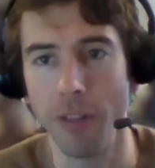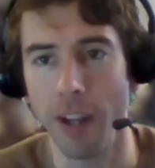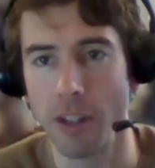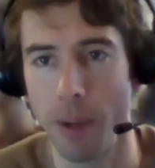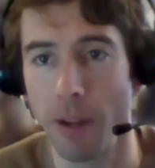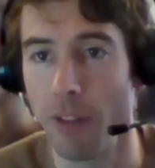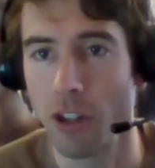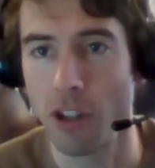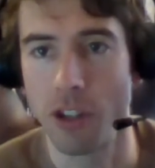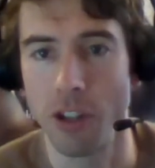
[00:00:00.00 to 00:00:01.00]
things about
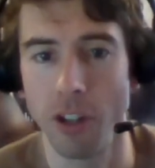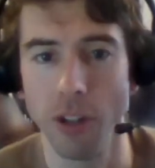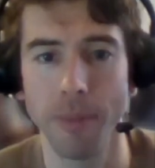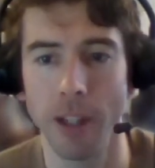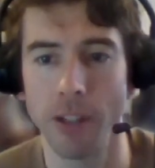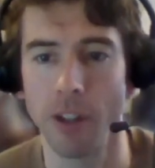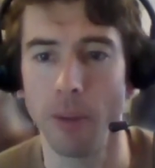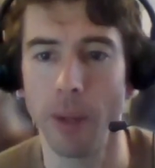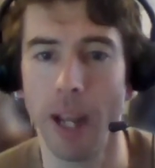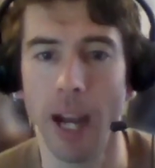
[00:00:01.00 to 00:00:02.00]
version two is
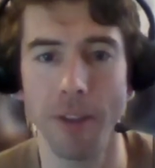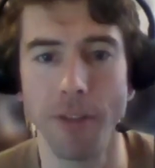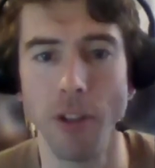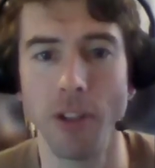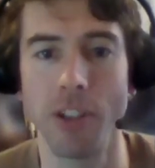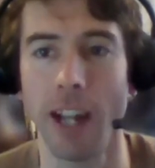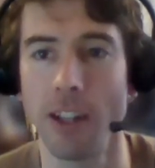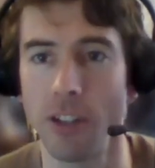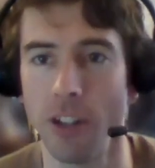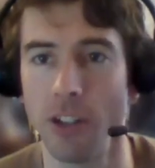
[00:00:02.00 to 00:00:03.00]
that we have a few
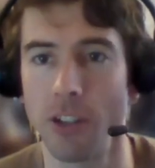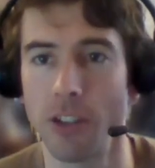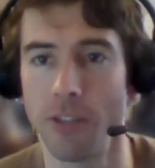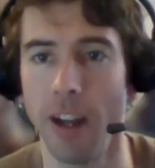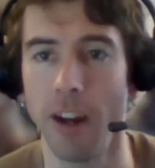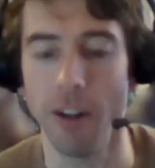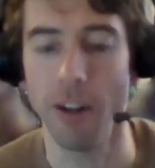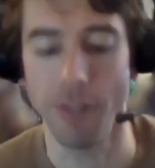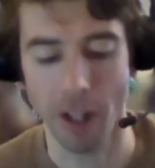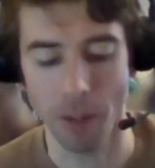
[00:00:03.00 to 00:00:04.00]
sensors that are
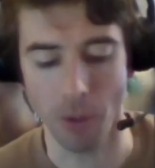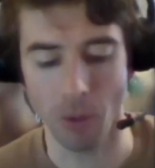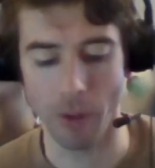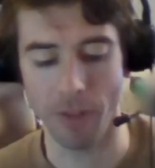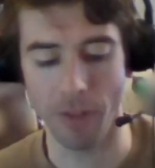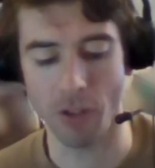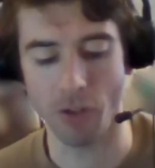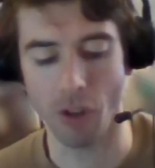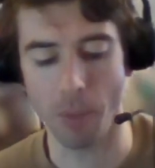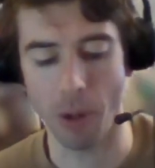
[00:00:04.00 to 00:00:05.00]
available with this
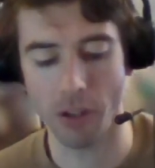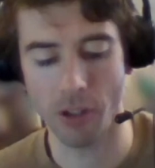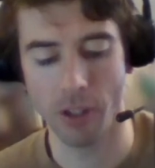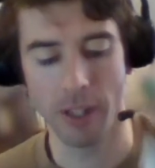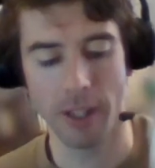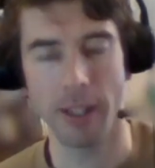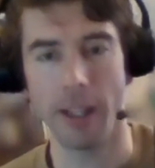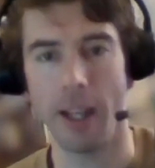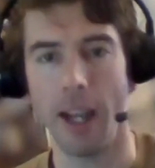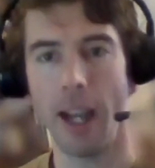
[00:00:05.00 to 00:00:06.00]
robot.
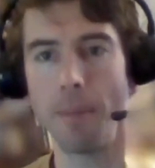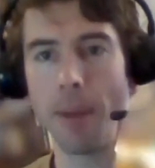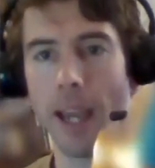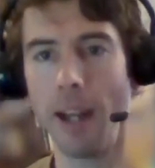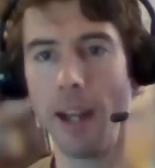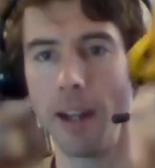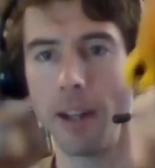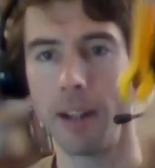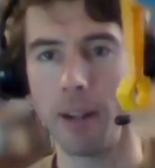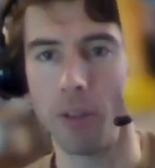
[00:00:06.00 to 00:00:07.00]
Um, again,
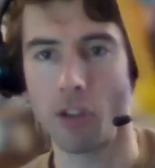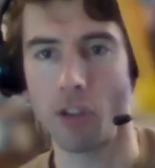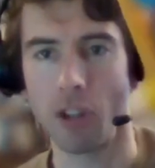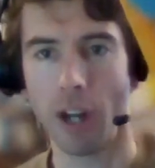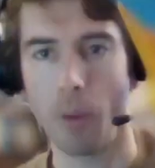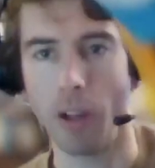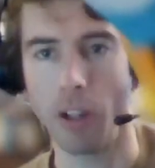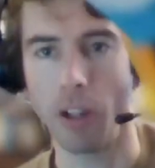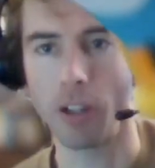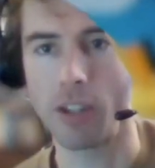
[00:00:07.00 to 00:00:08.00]
I'm not sure how well
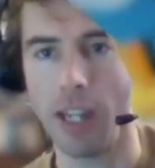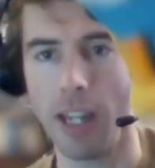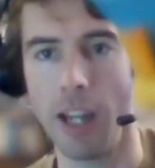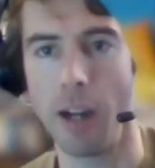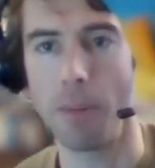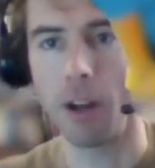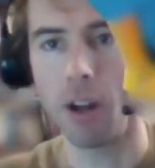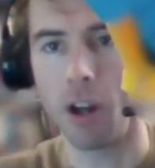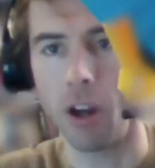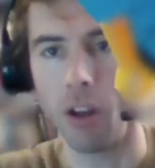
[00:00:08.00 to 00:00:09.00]
you can see here, but
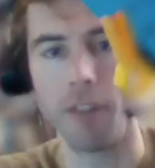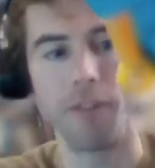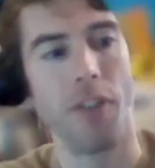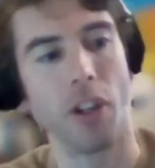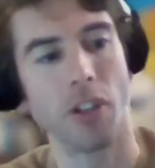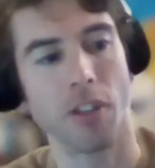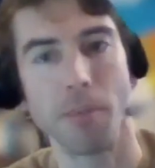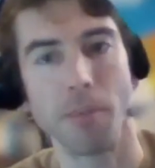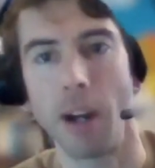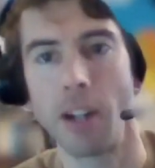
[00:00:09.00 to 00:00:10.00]
on the foot
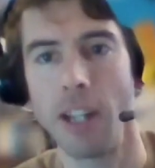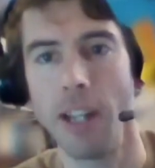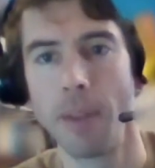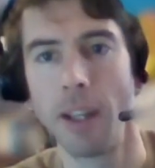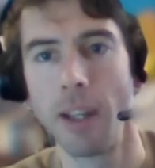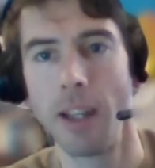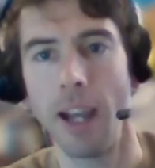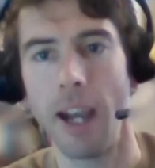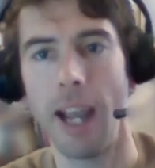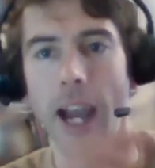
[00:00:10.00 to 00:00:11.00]
of Marty,
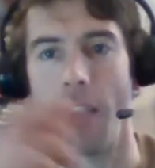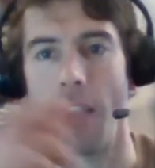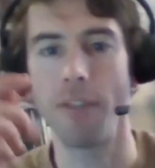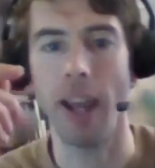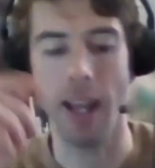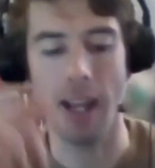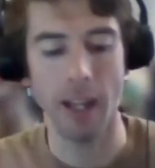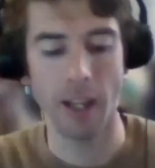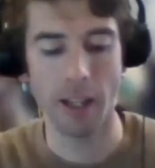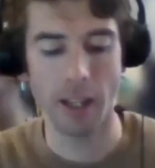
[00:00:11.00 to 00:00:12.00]
I have
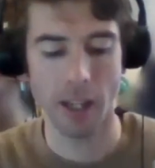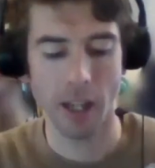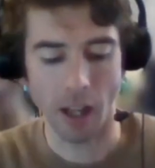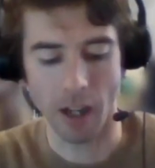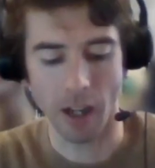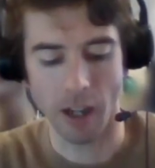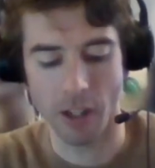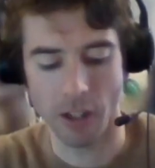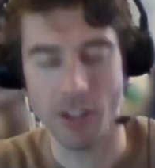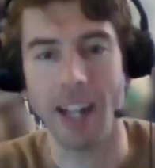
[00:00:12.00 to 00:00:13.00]
a color
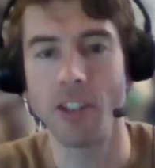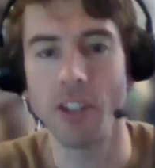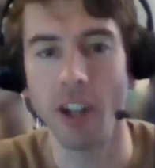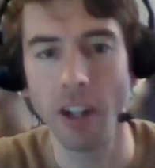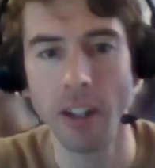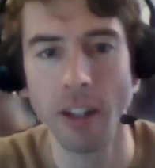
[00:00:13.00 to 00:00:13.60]
sensor